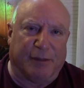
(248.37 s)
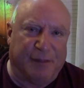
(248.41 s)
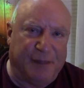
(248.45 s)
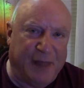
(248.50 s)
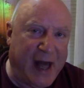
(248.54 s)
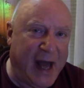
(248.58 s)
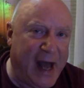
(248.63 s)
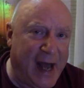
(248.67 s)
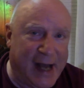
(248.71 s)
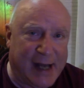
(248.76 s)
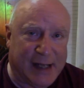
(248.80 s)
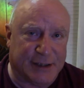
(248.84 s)

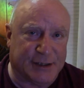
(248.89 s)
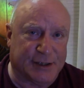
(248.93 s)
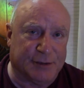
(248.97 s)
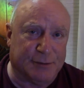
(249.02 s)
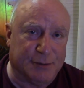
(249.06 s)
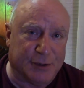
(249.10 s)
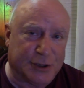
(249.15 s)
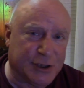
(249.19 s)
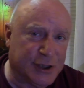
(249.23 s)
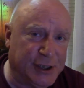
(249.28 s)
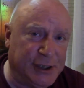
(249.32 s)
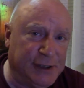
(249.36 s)
That,
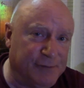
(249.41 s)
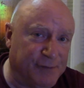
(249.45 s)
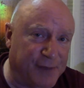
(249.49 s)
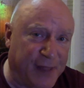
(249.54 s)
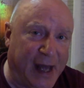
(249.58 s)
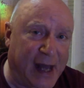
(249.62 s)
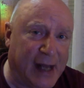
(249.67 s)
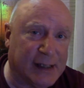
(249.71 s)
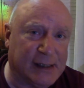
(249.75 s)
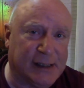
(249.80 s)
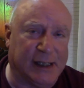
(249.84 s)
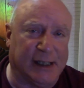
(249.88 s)
to achieve
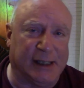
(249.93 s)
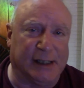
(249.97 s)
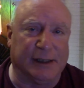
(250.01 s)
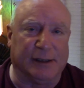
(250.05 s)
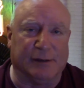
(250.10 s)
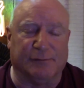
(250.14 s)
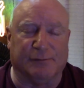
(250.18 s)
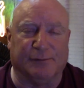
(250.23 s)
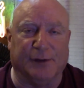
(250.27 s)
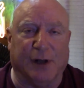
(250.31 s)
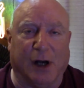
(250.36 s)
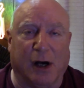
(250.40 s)
that kind
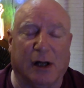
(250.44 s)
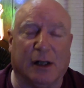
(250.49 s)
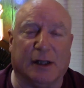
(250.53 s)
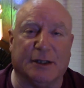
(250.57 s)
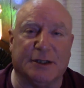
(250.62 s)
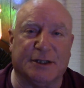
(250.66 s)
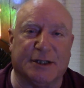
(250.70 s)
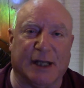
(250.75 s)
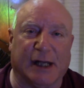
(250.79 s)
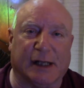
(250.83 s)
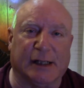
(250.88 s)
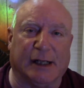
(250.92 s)
of
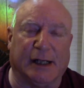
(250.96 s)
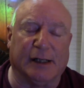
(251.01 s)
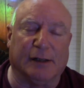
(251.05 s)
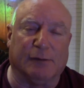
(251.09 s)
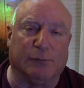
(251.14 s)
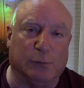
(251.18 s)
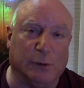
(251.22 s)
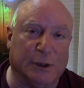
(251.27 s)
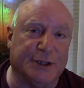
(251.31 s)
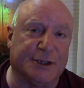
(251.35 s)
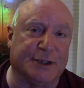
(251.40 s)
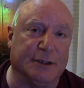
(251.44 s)
knowledge, that kind
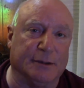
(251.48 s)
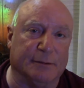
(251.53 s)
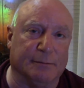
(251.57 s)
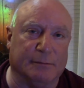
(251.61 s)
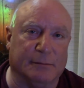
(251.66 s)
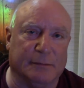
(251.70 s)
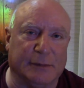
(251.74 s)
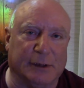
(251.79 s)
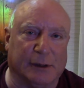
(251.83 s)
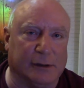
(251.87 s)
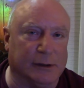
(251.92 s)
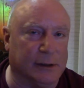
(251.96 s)
of
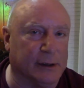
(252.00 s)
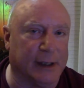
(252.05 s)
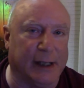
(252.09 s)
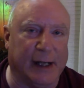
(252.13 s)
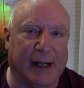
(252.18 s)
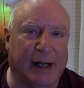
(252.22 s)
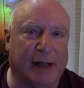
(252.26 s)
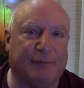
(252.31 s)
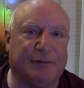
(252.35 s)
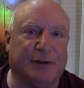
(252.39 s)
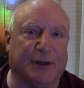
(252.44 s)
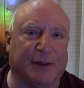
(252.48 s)
wisdom, you're going to
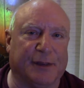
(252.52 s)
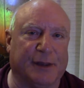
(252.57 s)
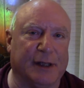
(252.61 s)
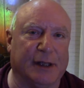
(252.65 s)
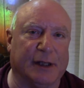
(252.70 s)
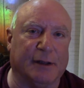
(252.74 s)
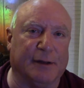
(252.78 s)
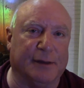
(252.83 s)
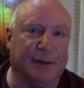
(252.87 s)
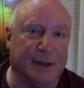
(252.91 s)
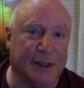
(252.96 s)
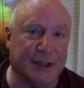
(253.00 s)
have to
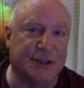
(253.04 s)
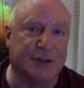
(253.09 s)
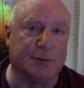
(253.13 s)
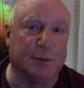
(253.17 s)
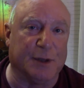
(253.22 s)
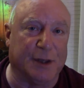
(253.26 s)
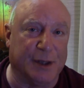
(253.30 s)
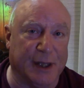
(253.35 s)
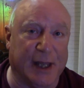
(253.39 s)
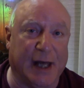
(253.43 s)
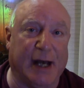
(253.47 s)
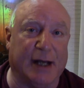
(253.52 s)
think this
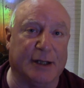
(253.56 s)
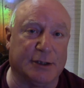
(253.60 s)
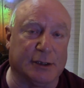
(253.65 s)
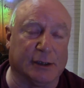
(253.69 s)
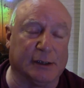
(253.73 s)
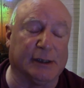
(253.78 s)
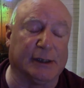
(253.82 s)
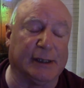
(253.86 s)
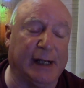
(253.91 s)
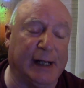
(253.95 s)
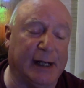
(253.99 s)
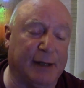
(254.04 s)
with that.
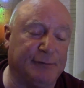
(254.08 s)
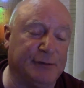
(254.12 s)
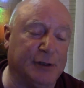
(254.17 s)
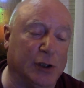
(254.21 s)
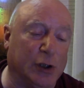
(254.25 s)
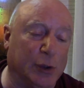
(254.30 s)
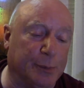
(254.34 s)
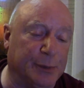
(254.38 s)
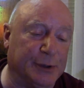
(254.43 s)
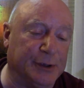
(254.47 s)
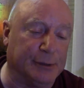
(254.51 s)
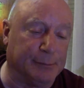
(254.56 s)
You're going to have to
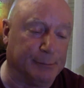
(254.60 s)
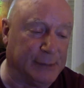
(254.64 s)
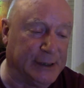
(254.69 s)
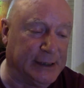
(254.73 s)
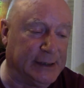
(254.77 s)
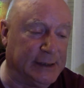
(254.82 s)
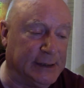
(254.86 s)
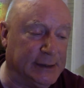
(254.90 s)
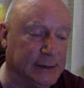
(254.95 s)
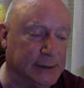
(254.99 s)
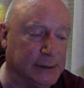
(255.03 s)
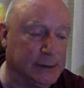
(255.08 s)
open your
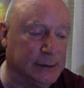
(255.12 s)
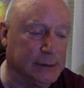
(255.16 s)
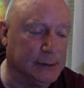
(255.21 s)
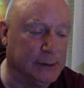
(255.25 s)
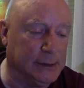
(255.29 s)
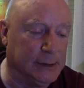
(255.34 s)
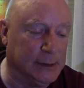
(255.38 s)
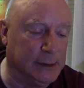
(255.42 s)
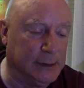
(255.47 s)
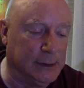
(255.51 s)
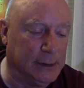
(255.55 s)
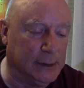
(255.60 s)
mind.
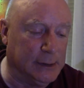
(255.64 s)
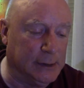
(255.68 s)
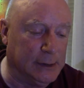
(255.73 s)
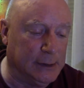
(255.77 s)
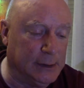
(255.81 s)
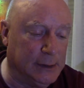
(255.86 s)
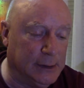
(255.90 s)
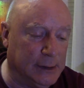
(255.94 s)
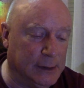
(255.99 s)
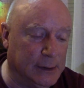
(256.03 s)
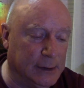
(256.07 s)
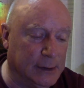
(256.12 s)

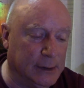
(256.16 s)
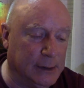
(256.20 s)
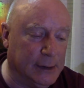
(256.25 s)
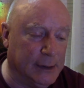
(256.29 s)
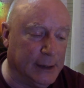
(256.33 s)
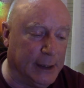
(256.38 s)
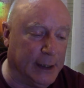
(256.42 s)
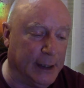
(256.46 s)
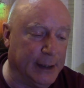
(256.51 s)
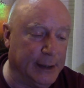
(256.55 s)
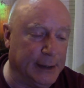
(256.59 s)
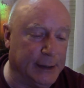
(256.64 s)

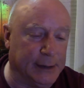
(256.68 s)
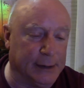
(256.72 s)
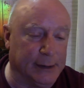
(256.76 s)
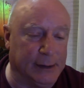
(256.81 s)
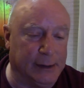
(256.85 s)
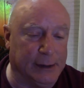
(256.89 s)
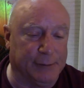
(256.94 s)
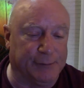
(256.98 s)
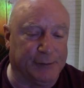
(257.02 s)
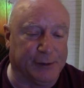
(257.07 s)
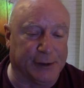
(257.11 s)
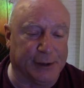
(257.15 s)
And
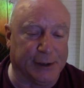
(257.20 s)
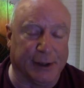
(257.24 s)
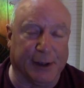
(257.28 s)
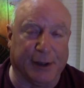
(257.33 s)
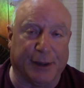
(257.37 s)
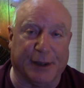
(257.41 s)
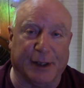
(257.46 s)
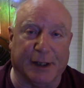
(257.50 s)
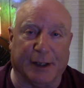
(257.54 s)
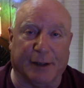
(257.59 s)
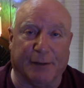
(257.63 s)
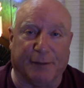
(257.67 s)
if you're going
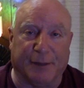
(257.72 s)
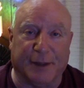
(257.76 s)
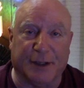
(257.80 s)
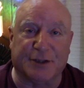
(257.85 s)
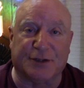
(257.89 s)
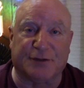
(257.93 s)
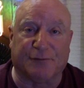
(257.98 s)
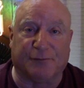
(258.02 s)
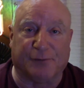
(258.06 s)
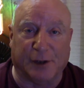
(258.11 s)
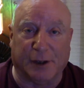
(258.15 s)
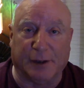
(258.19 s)
to think
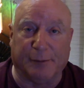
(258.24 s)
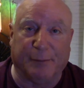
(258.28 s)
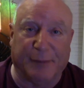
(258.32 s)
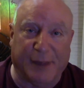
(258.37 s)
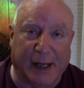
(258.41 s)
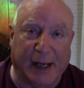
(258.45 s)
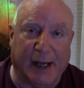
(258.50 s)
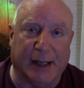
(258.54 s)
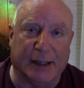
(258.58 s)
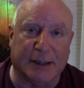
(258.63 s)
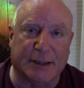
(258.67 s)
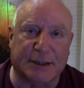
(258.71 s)
this from
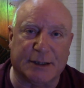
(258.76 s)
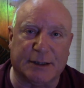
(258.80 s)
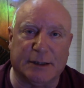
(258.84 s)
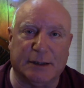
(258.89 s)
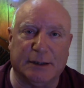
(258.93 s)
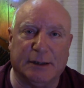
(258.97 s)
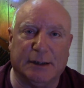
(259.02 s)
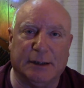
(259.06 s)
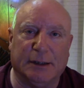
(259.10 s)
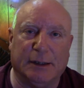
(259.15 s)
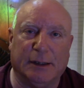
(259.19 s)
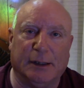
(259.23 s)
that,
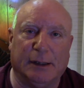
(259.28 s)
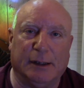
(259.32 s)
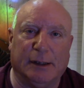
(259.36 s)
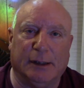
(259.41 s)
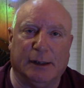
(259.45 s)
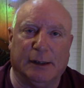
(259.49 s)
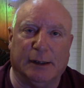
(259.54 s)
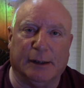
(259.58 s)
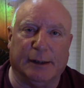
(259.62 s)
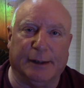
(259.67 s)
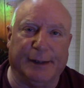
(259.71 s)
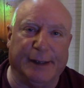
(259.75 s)

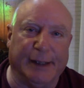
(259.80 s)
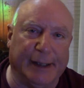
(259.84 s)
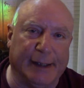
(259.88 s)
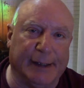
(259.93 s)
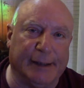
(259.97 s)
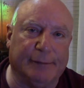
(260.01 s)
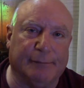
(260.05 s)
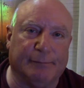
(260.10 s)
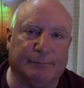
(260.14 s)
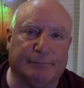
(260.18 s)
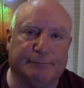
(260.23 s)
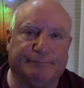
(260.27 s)

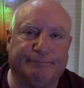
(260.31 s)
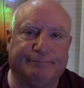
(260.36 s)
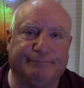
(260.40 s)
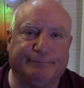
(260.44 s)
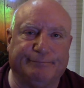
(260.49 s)
then